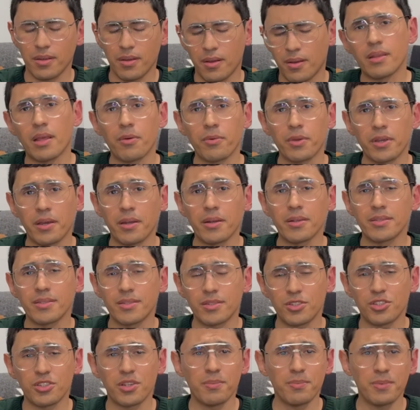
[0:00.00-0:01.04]
oh, now I gotta
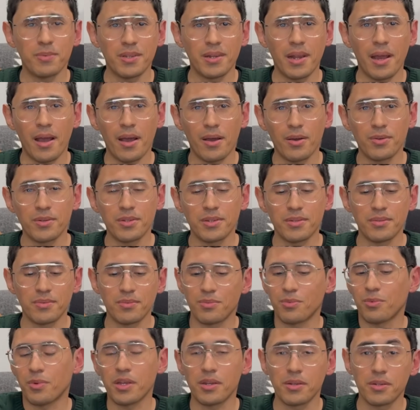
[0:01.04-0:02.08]
ship it out and wait